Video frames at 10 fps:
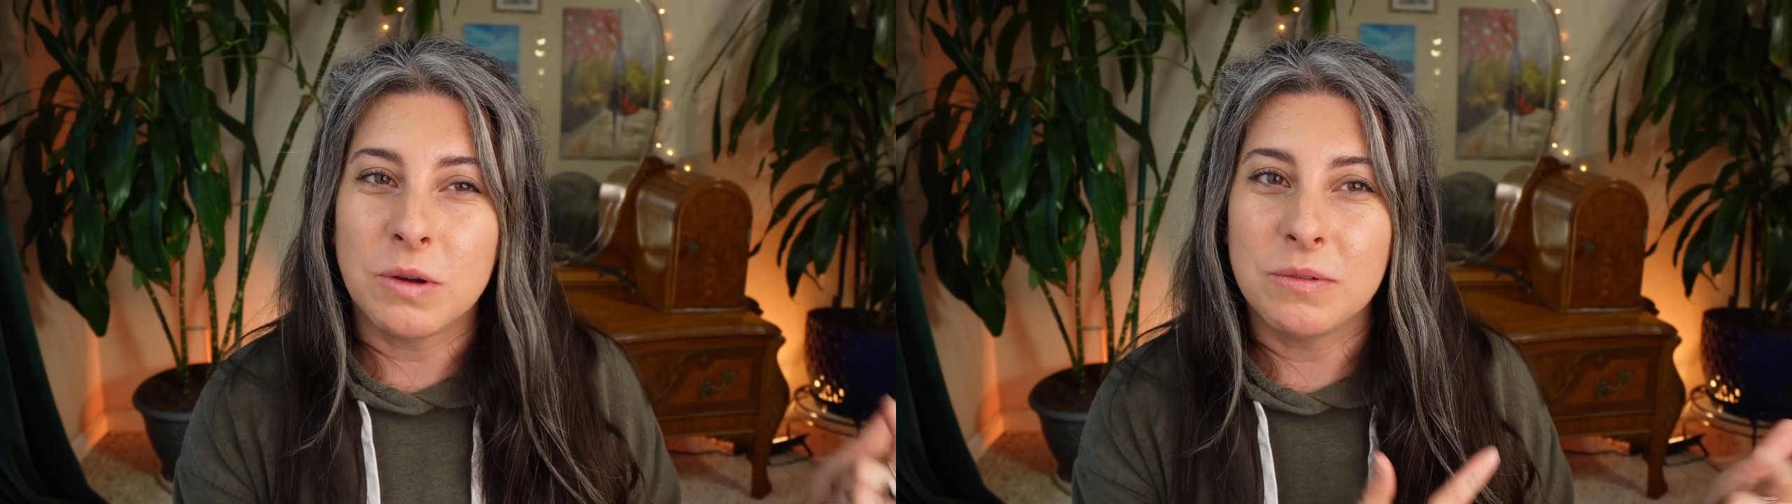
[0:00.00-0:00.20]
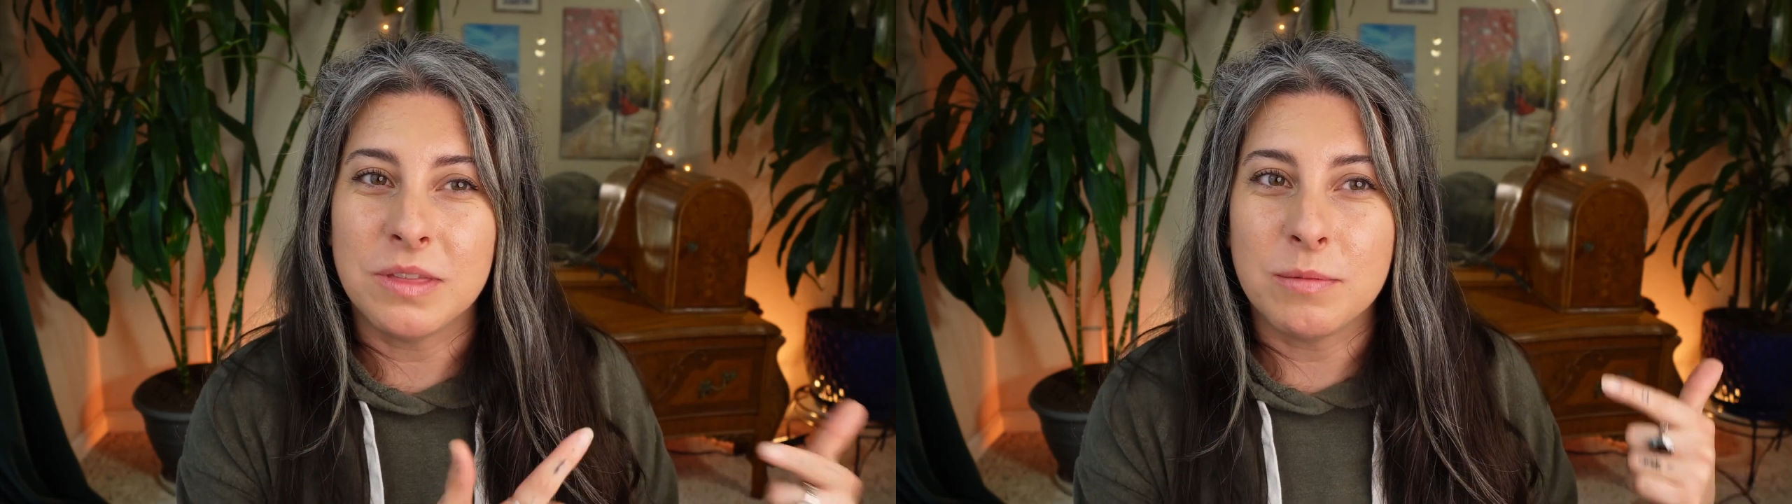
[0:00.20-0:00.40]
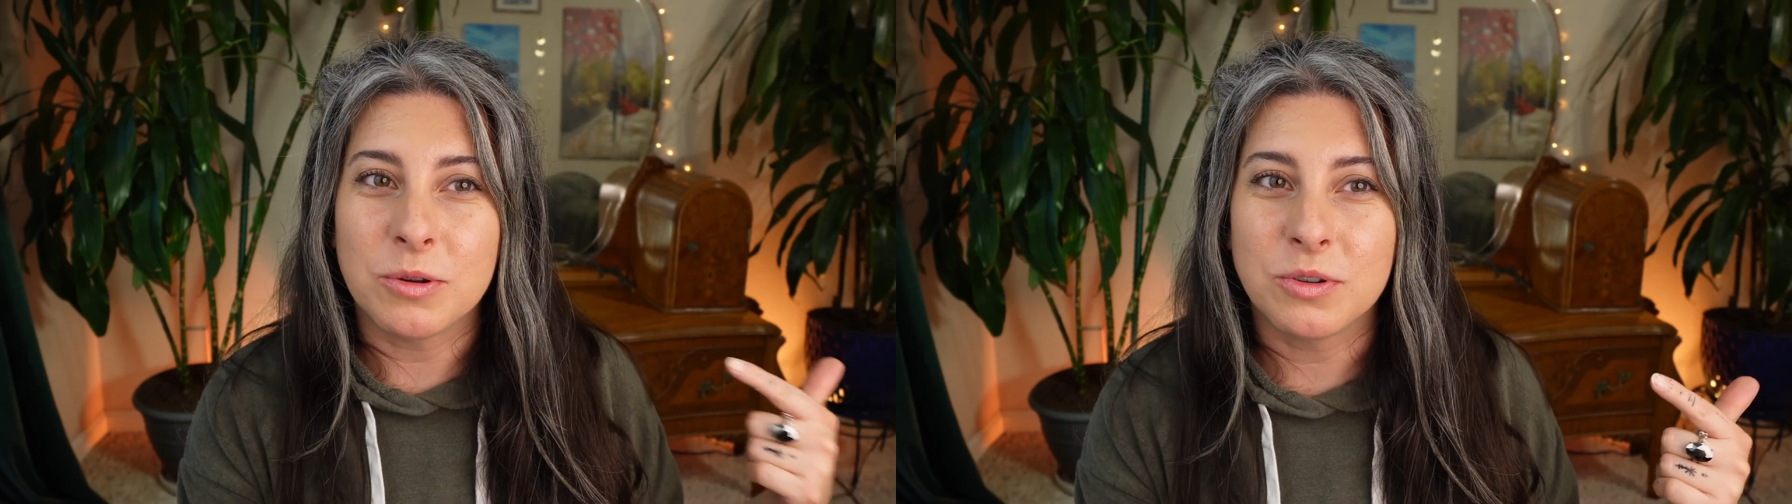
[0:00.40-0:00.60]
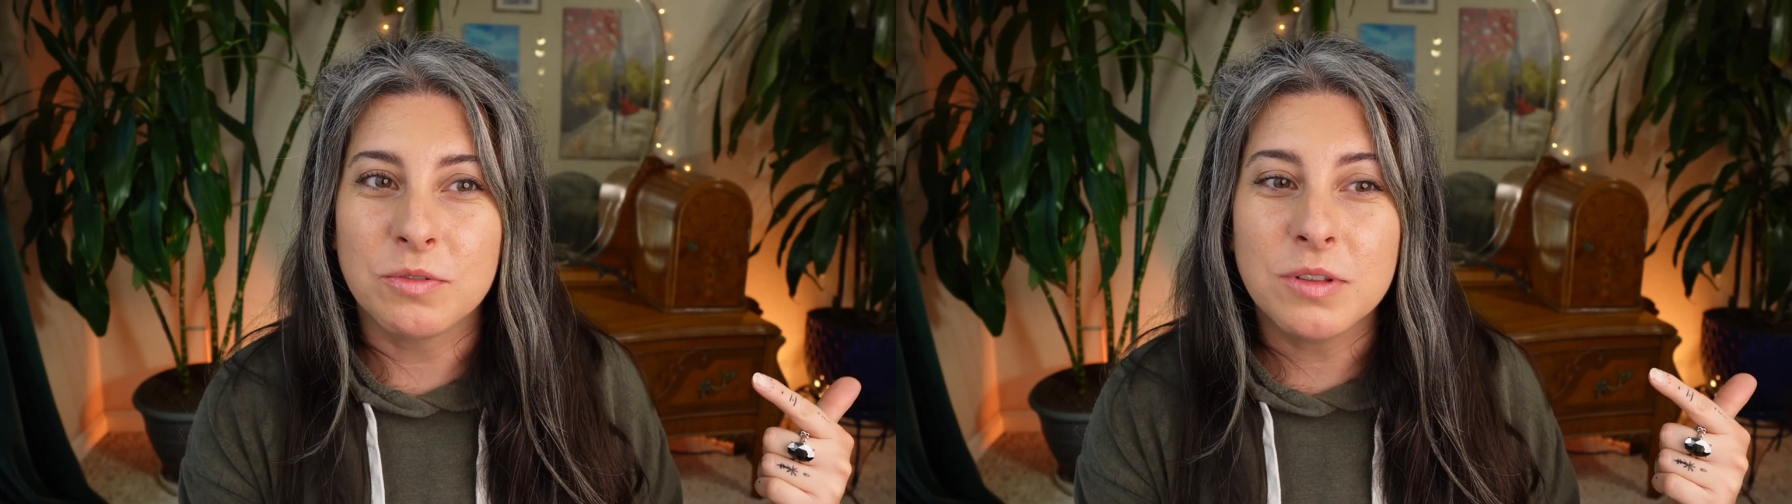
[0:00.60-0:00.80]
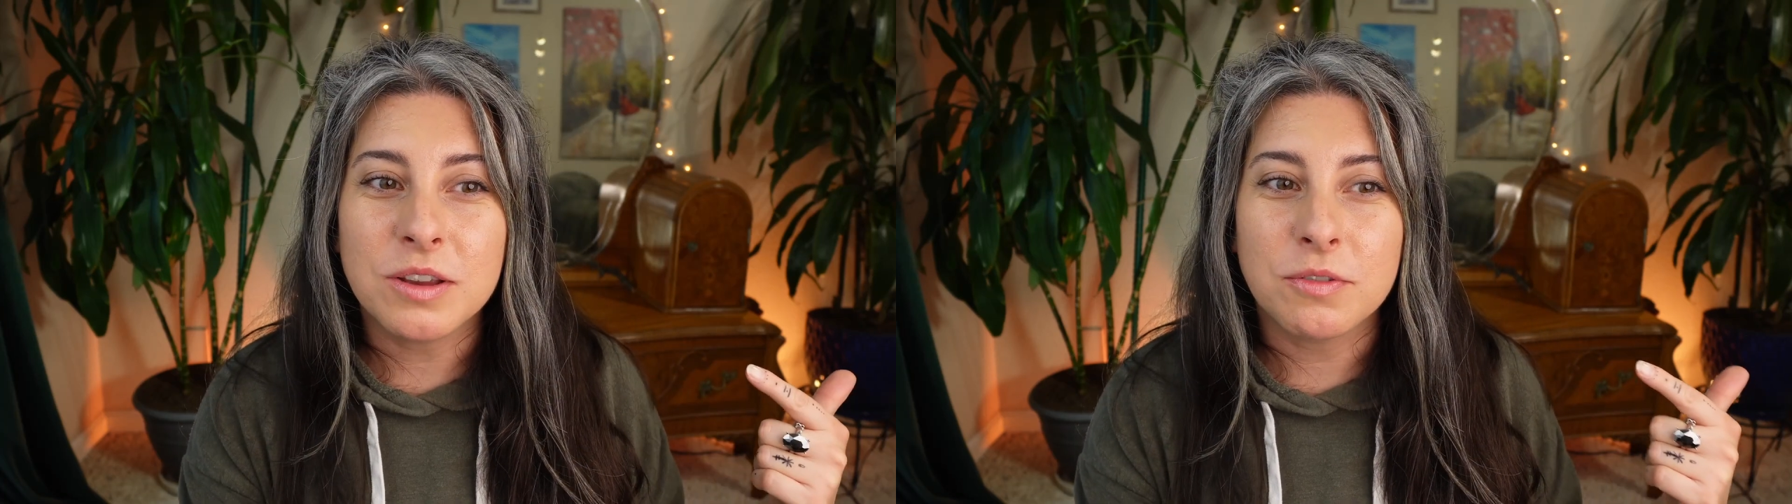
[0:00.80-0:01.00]
1 with the
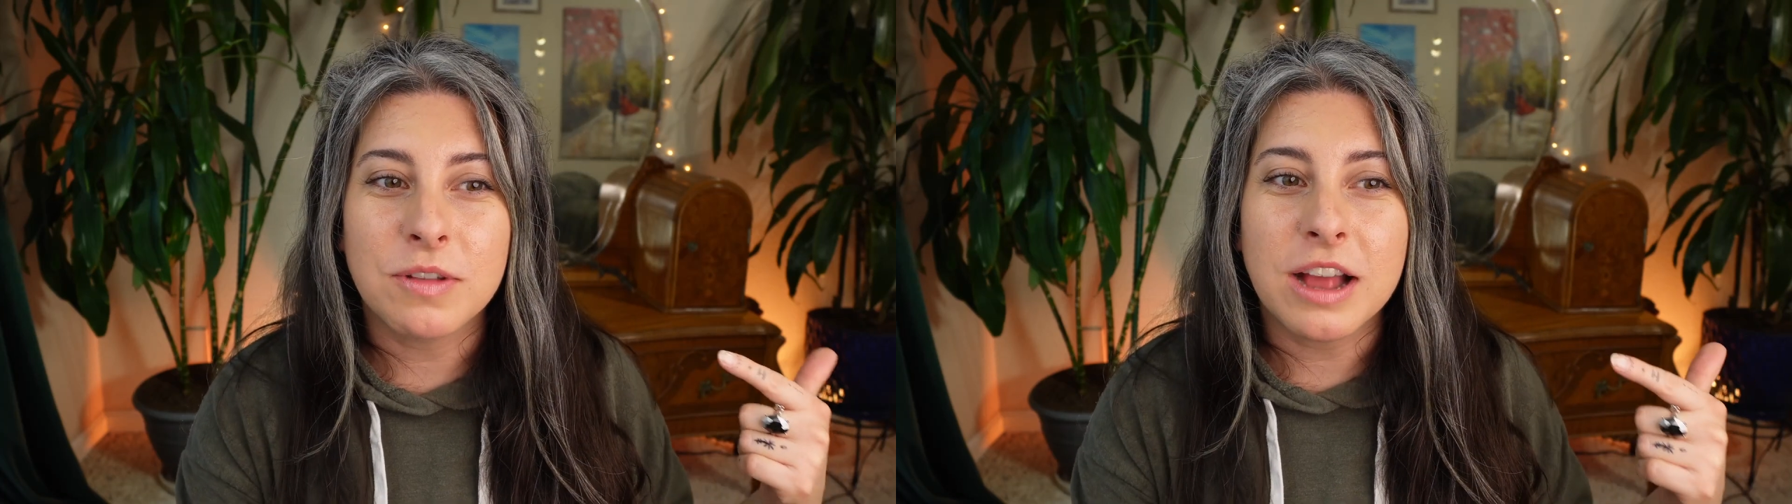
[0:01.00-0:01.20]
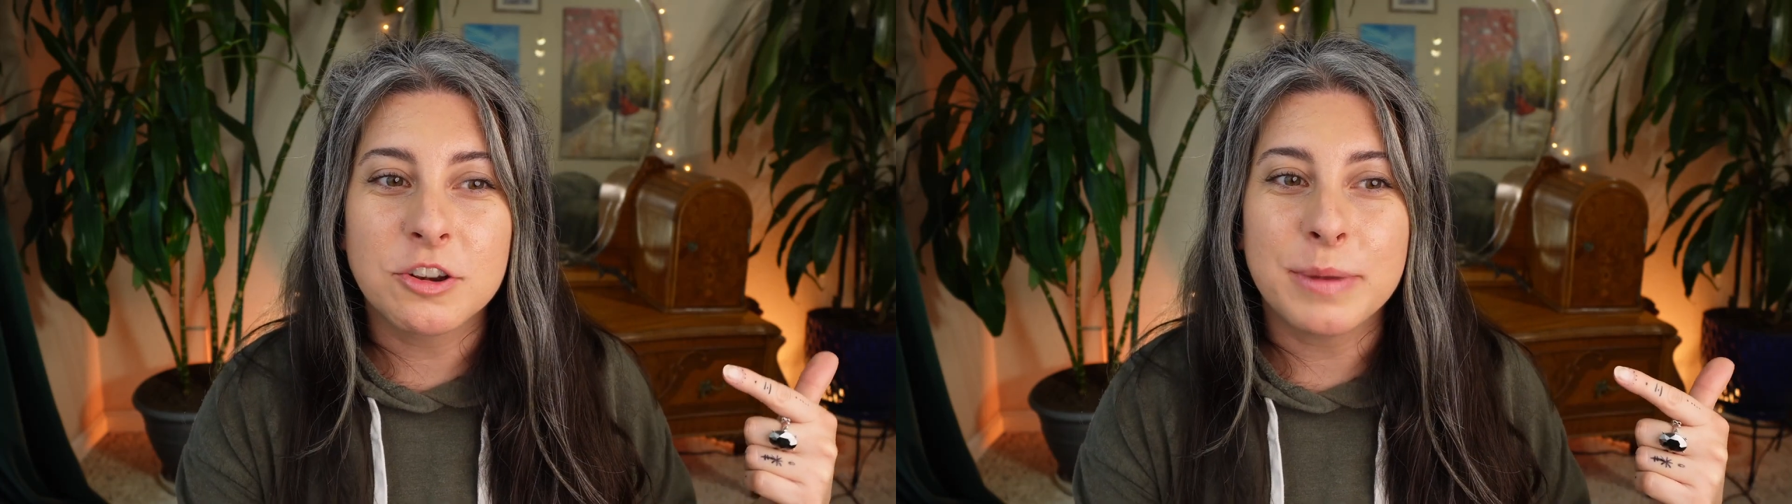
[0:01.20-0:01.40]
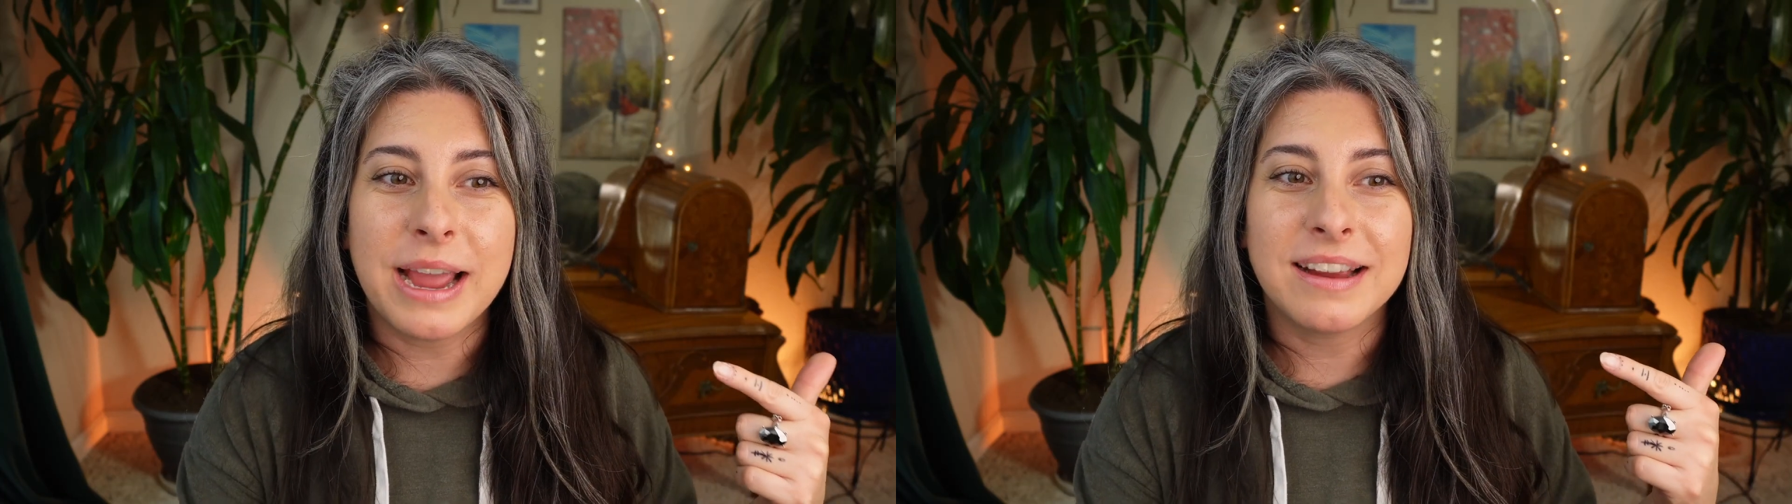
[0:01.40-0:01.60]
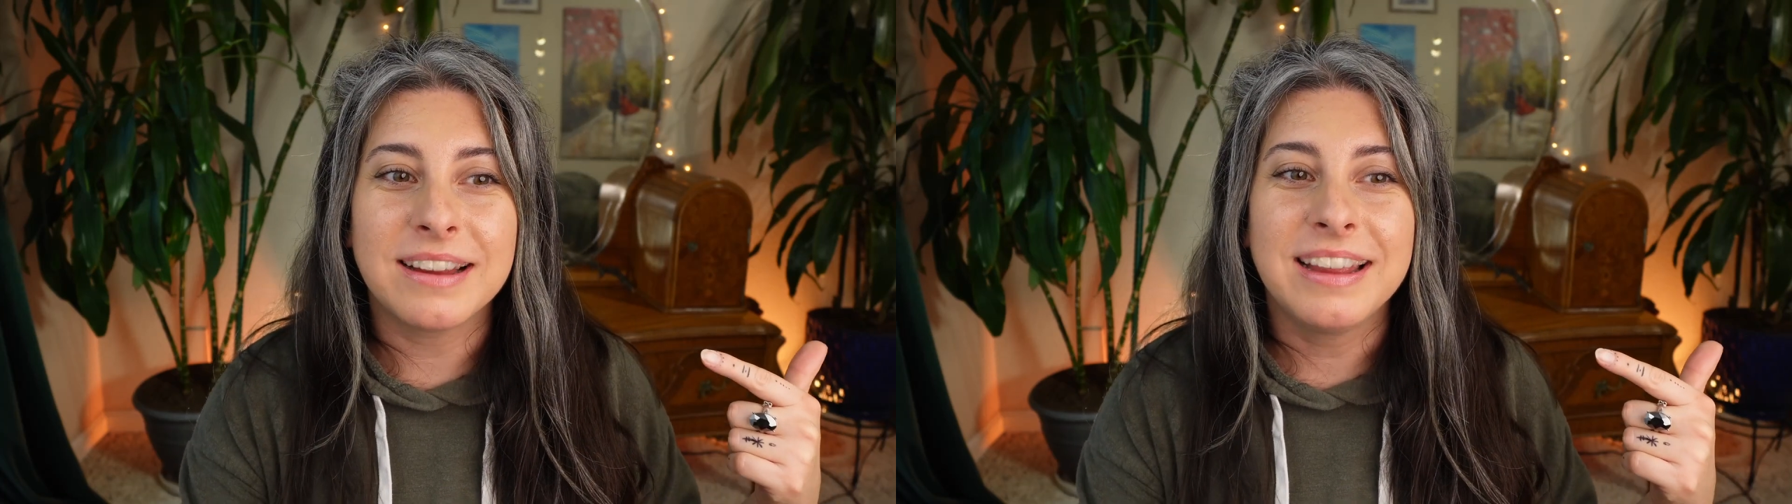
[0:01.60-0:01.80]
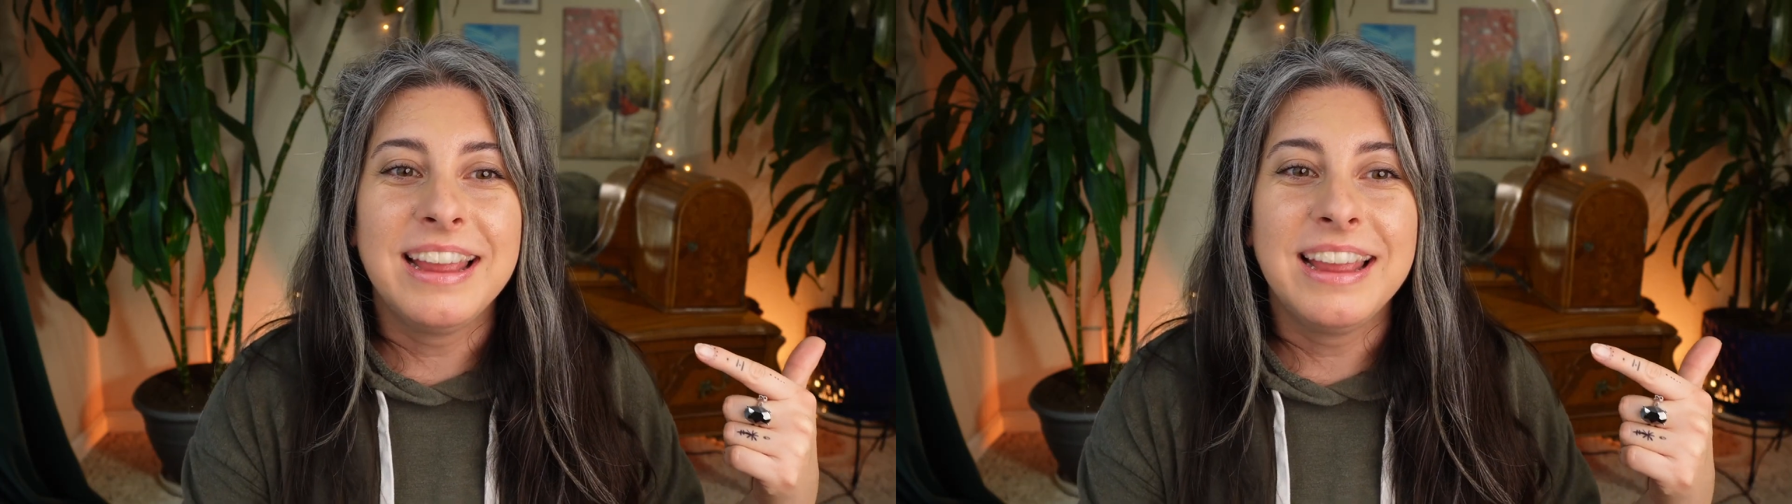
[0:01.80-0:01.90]
emotional flashback,